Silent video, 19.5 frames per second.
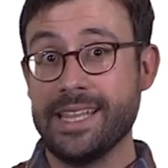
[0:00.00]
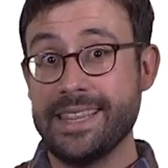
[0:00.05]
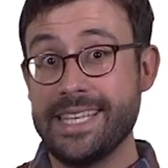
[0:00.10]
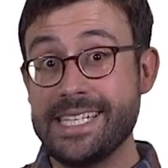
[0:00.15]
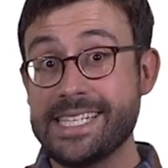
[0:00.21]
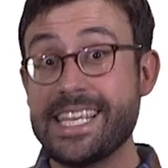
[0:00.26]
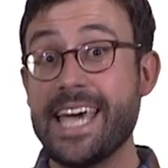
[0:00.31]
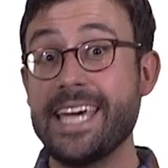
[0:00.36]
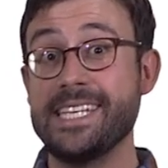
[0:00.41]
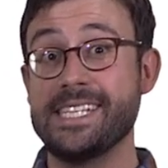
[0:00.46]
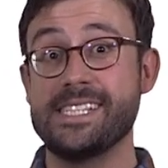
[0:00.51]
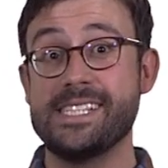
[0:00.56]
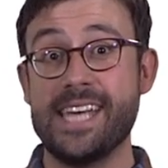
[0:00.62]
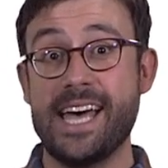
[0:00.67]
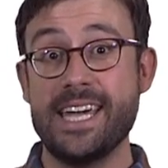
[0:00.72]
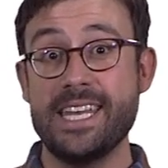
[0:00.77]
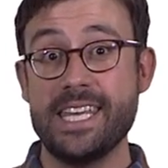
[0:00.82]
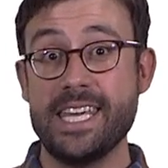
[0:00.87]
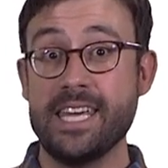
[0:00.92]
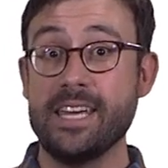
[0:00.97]
This guy is
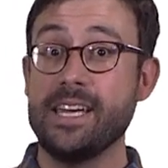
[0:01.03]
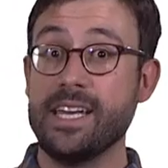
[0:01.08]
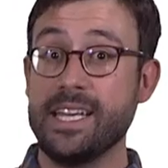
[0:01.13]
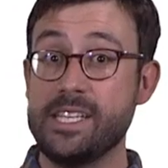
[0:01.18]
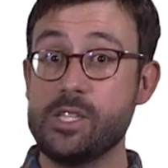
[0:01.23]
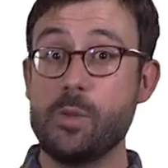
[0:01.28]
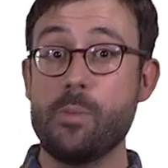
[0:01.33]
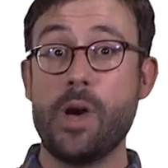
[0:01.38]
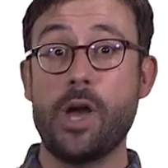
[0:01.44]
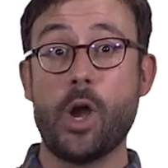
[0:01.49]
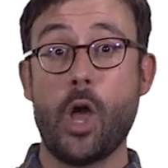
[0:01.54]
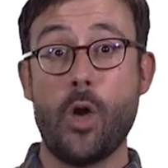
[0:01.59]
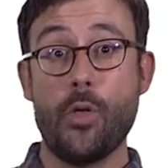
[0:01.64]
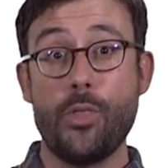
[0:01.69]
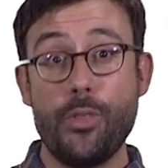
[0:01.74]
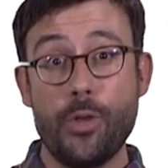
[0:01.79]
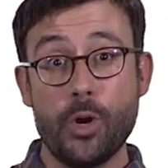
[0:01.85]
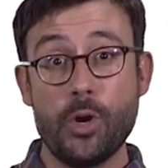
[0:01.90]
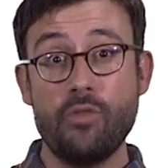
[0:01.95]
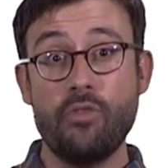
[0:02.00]
tiny. It's about a
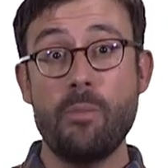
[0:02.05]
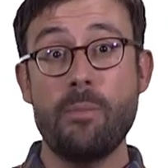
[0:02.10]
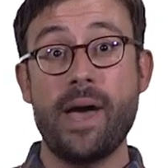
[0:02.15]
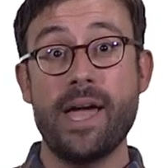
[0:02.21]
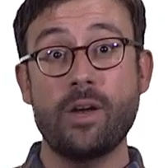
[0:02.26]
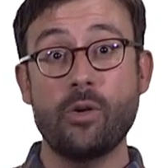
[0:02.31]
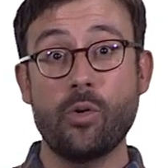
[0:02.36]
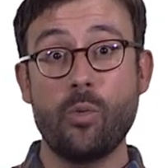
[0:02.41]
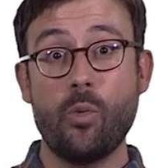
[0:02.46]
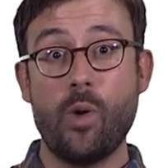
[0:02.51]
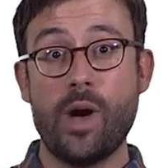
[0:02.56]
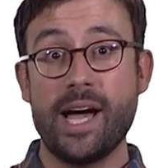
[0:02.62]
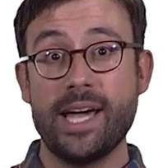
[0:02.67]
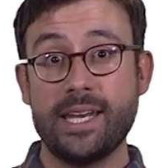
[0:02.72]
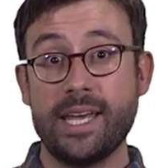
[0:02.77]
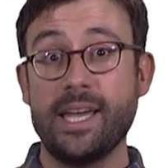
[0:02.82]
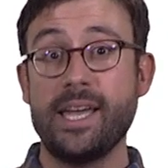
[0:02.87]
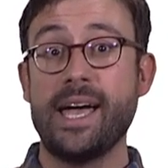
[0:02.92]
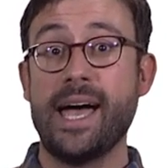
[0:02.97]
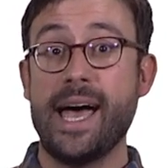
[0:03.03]
third of a micron
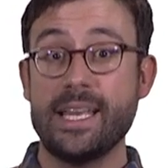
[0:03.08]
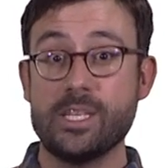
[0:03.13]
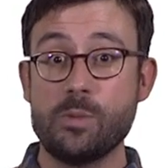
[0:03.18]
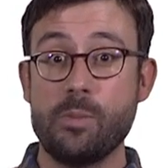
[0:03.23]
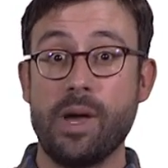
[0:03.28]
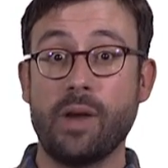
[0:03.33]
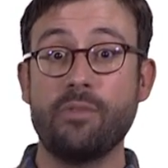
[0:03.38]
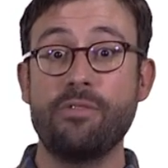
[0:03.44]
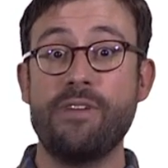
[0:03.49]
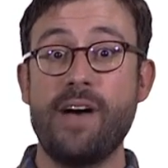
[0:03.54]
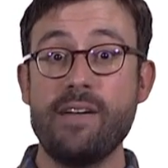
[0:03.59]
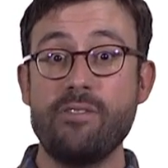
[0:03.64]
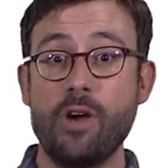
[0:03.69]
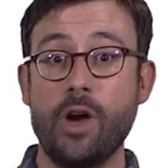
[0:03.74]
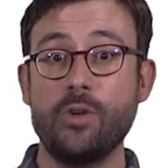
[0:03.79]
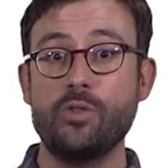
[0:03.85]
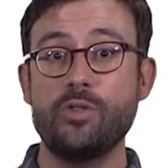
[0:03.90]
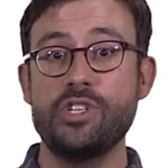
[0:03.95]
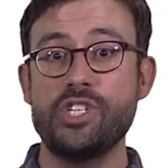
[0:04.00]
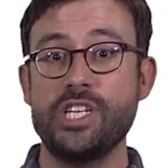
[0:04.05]
wide, has about
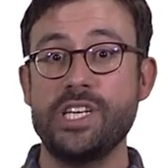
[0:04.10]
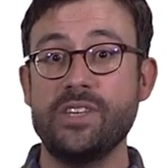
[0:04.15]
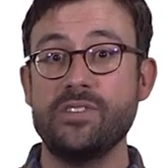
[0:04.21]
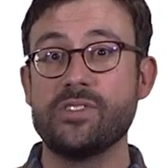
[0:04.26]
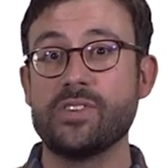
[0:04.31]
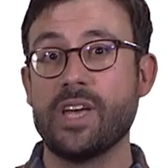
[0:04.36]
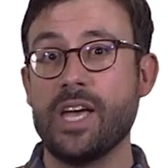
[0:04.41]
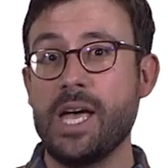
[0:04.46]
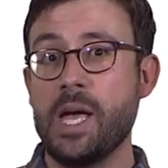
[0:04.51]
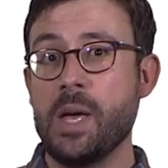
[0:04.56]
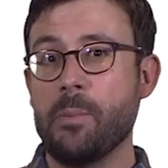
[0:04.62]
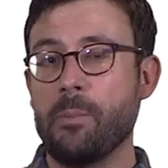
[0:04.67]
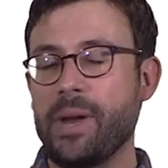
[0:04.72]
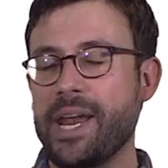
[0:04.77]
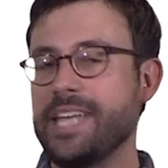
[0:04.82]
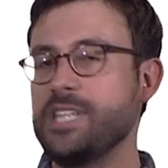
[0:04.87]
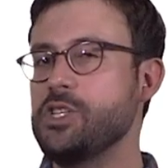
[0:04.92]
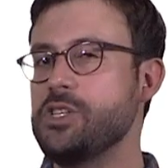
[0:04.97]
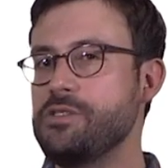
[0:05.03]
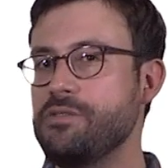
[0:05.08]
500 genes. But
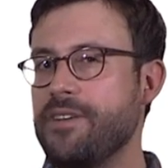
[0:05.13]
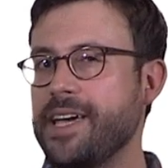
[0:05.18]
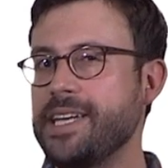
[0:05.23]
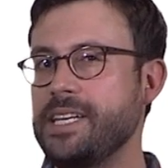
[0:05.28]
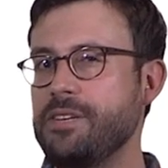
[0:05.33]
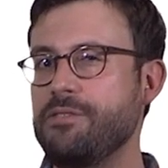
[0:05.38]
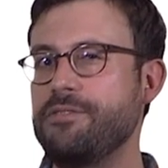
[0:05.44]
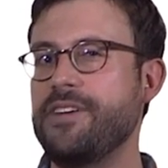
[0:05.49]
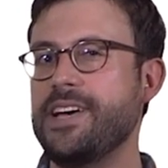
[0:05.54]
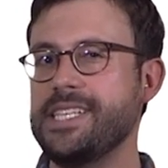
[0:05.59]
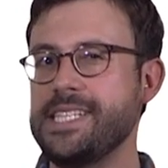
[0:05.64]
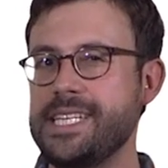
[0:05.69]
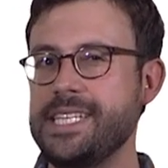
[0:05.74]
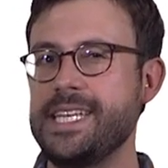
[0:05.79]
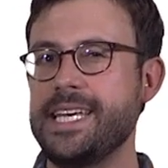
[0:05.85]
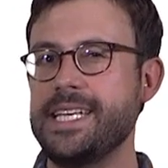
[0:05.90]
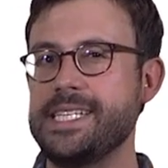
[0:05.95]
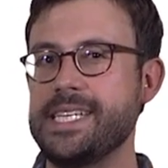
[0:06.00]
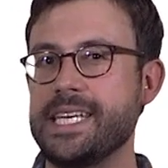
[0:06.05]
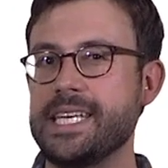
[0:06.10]
I just find it
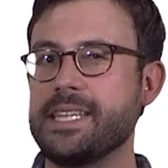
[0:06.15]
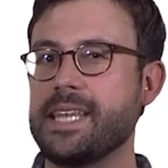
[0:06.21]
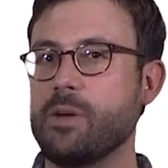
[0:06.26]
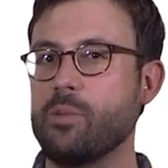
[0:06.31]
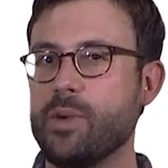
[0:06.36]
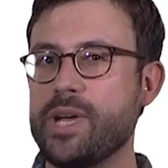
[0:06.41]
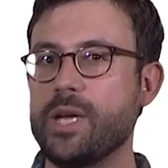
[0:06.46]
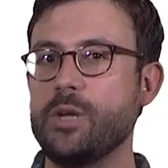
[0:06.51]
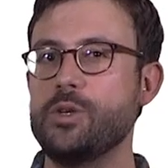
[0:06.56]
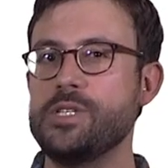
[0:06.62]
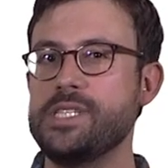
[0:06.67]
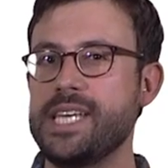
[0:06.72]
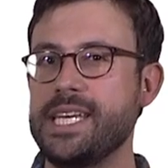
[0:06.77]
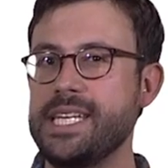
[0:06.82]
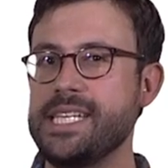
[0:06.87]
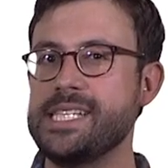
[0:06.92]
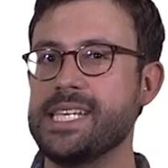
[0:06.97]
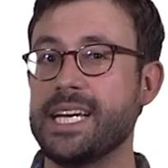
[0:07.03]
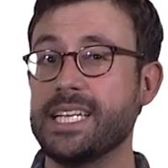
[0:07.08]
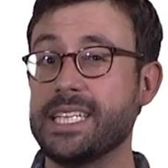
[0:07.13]
fascinating that we
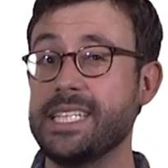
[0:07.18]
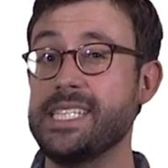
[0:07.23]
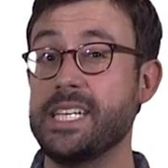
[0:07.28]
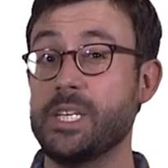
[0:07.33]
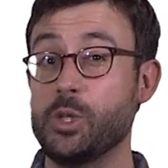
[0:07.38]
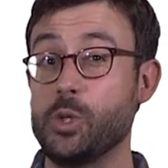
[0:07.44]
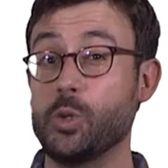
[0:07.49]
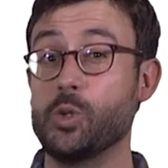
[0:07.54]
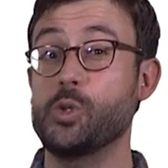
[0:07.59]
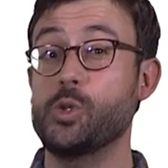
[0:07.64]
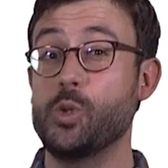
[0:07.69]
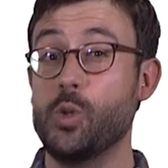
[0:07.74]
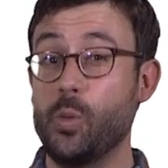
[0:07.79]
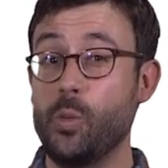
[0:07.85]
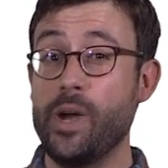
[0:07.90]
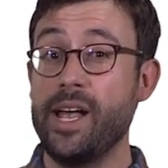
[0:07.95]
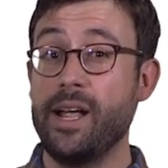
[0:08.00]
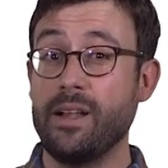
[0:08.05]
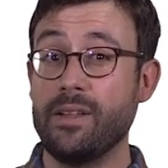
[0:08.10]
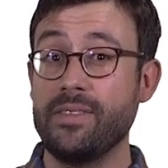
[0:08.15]
understand its architecture so
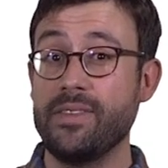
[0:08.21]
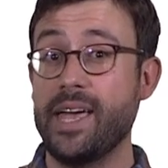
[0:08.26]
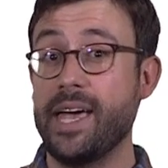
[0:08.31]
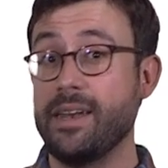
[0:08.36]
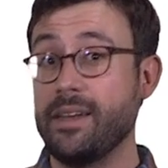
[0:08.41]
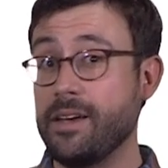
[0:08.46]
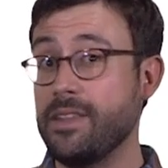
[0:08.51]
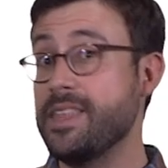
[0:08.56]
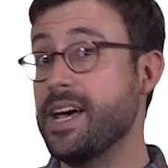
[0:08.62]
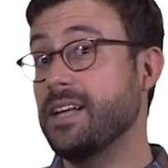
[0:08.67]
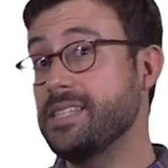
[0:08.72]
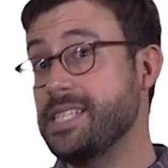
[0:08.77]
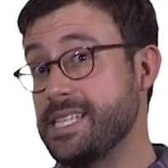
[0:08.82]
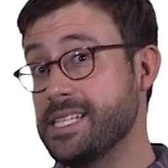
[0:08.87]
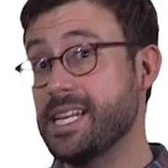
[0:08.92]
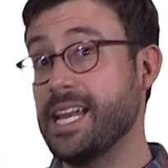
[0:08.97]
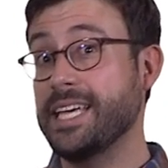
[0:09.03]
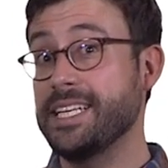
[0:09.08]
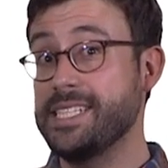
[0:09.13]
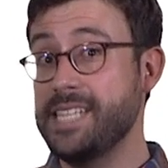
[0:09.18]
well that an
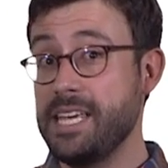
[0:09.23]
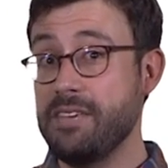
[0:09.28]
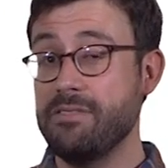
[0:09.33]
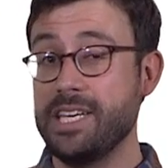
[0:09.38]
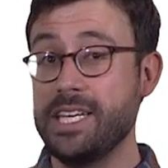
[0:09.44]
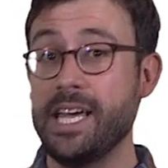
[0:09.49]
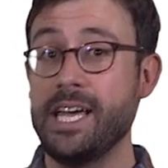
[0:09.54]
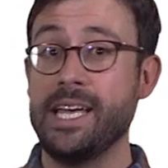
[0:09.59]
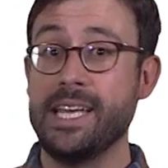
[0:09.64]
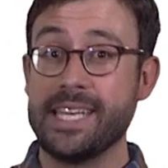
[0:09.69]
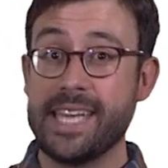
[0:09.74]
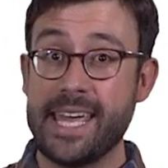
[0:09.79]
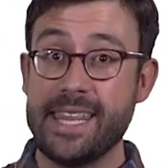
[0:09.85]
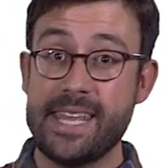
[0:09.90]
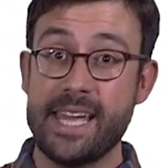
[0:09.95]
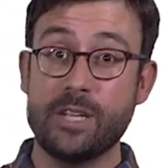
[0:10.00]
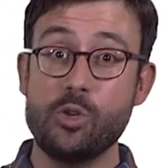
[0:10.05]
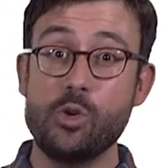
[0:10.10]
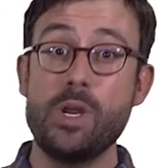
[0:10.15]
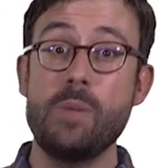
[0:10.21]
artist like David can
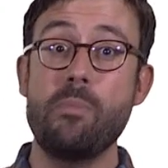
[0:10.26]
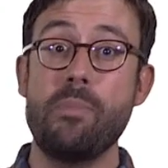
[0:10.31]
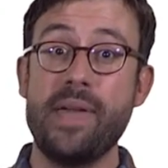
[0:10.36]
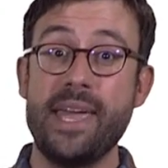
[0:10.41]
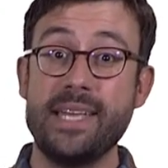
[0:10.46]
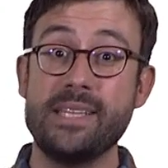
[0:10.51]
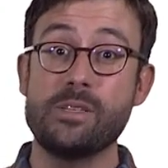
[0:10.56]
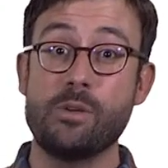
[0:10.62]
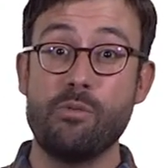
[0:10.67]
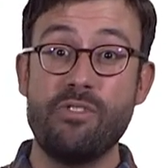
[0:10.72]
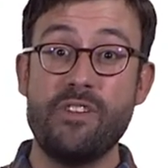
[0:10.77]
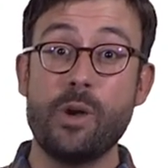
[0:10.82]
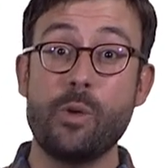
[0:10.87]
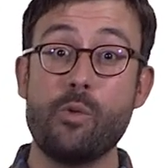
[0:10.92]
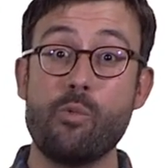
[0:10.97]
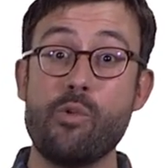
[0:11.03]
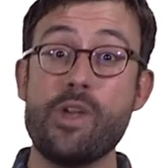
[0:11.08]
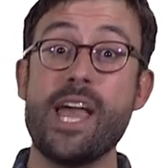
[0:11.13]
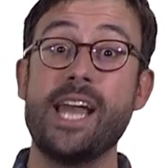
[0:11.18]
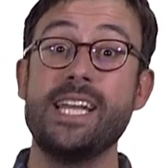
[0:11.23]
actually paint a
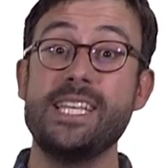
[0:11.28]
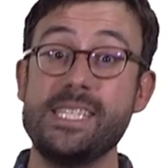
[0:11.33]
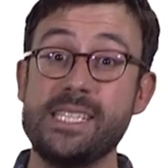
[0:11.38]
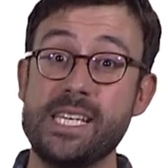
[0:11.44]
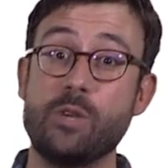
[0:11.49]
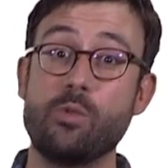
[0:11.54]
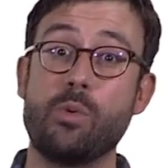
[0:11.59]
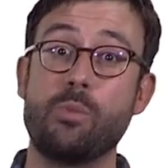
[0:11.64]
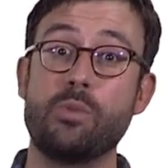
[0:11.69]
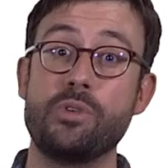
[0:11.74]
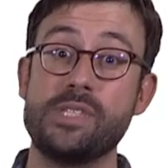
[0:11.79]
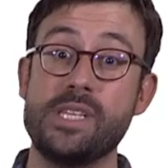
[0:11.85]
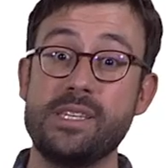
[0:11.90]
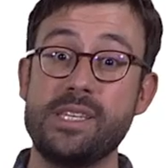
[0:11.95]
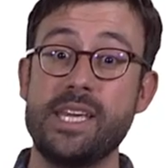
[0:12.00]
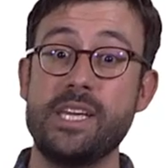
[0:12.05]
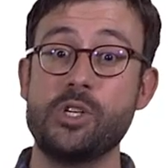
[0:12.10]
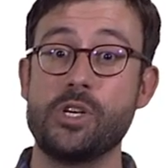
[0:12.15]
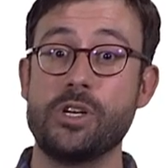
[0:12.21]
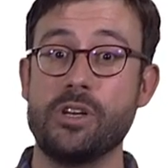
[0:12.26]
very realistic
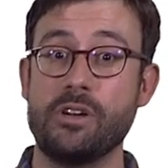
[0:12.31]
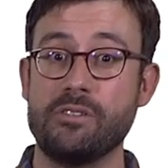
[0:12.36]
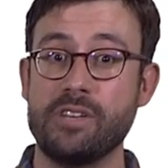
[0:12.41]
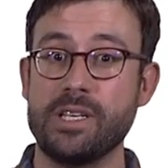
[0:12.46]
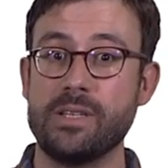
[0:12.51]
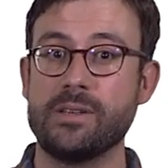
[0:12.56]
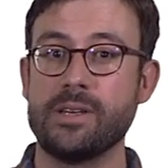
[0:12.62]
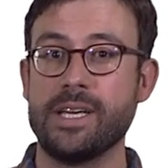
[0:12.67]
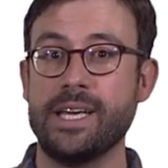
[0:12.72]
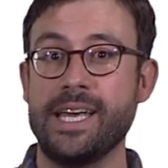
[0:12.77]
representation of it.